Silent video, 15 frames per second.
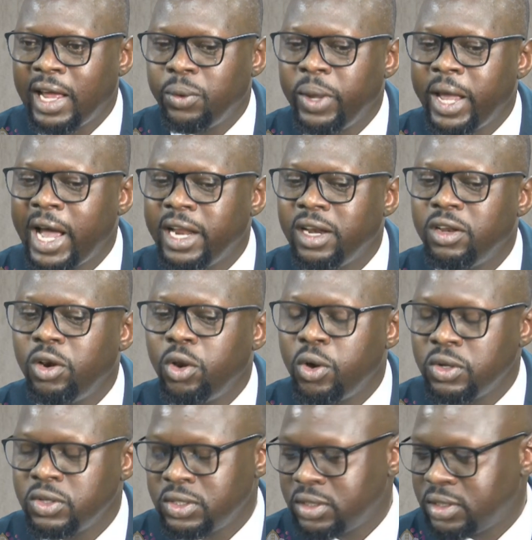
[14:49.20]
we had
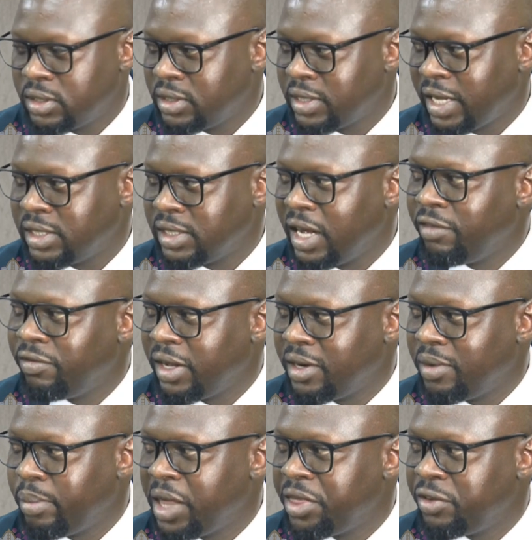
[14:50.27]
laws that
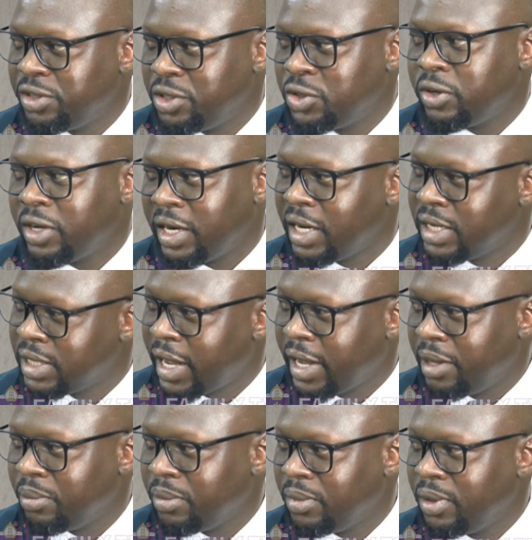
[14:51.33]
governed birth registration at that
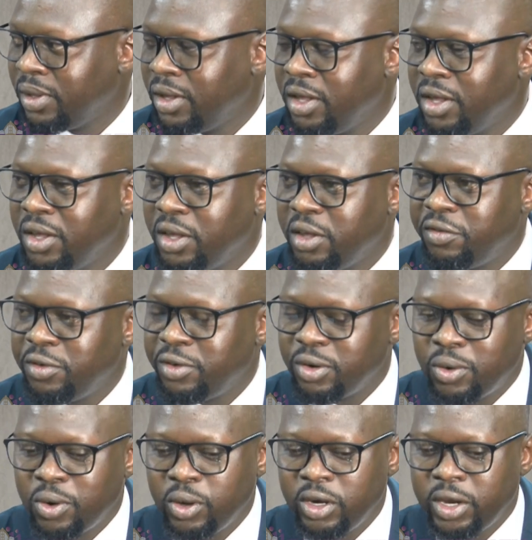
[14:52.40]
time. If you
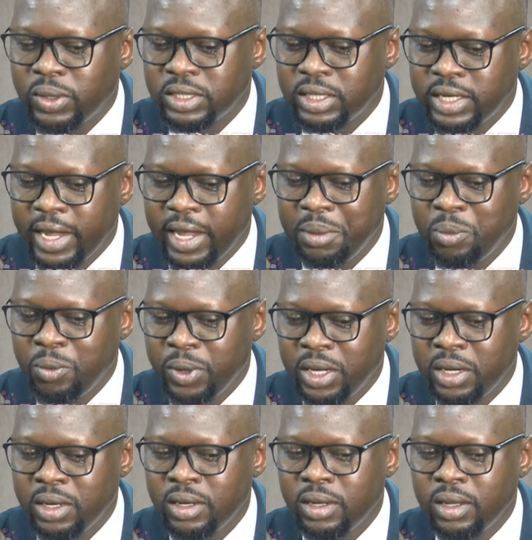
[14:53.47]
recall, there was a time
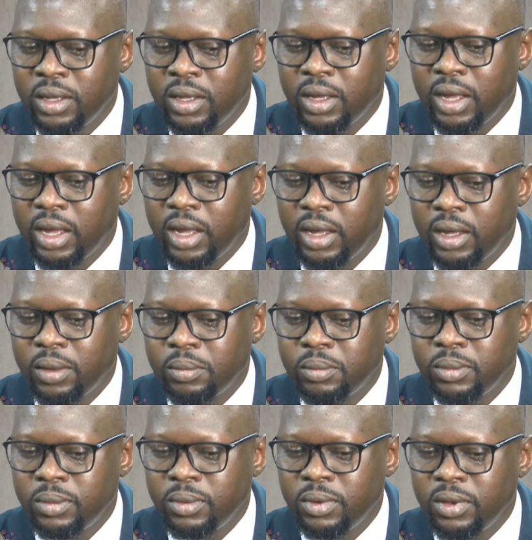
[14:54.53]
when there
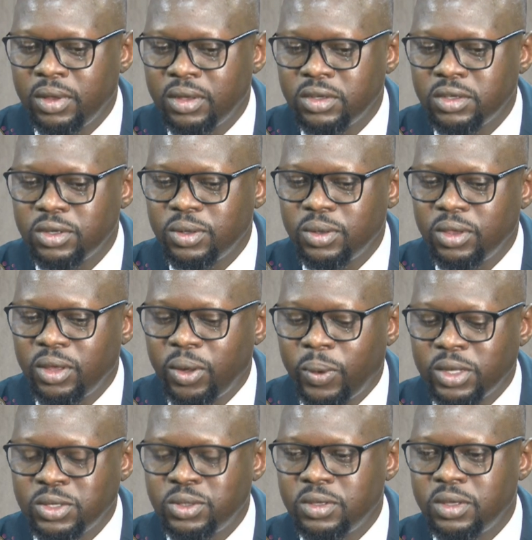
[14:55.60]

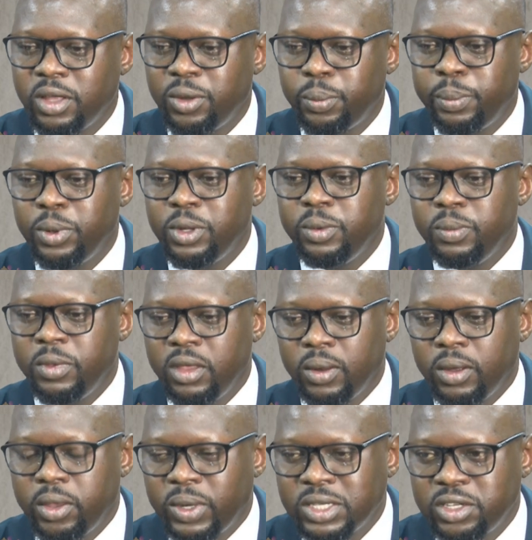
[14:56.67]
was
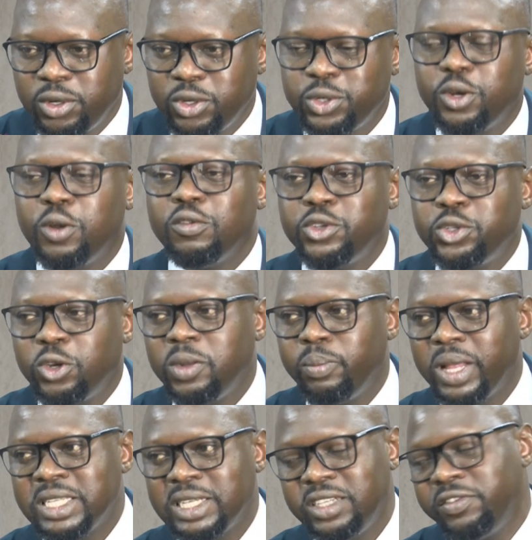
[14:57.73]
a notion of short
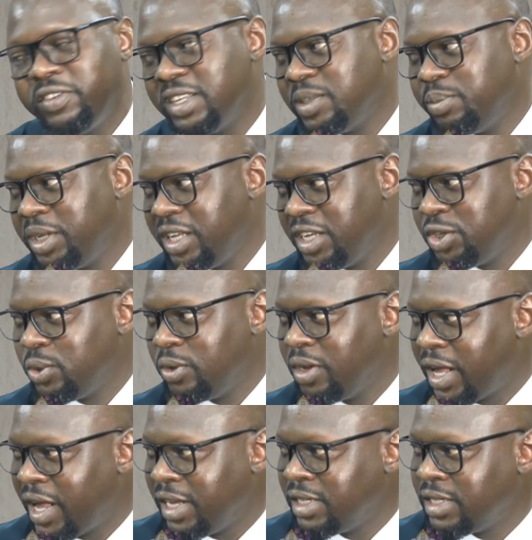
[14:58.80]
birth certificates being issued
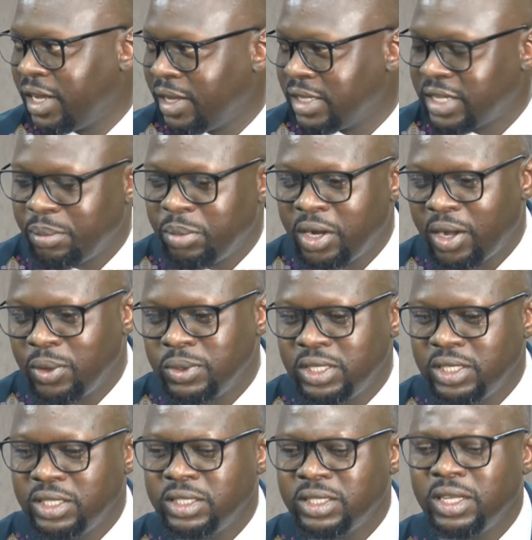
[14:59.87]
at
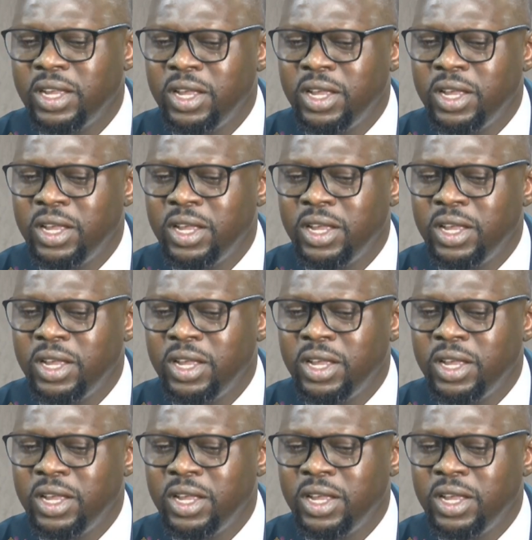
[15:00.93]
sub-counties. Mm.